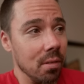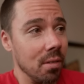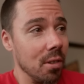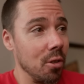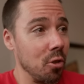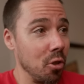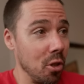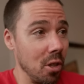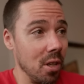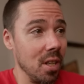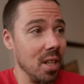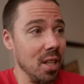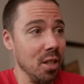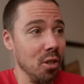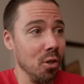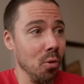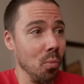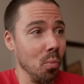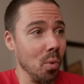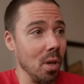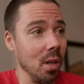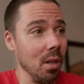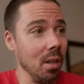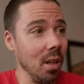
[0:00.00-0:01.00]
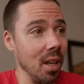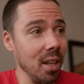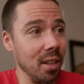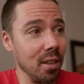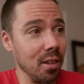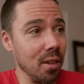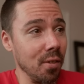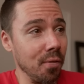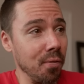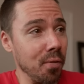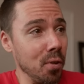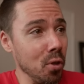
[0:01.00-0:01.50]
It's a decent one,
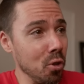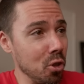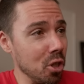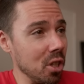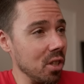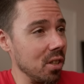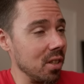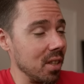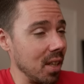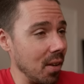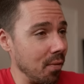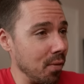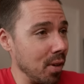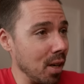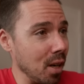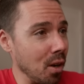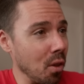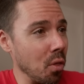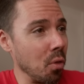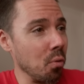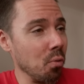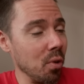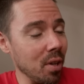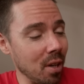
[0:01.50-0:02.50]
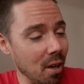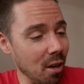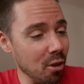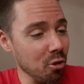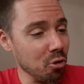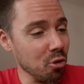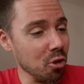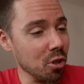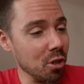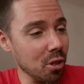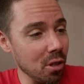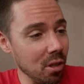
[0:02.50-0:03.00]
like the Fuji
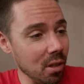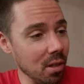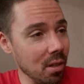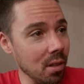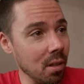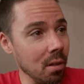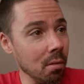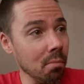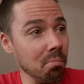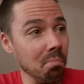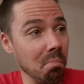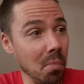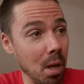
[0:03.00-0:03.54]
70-300, good.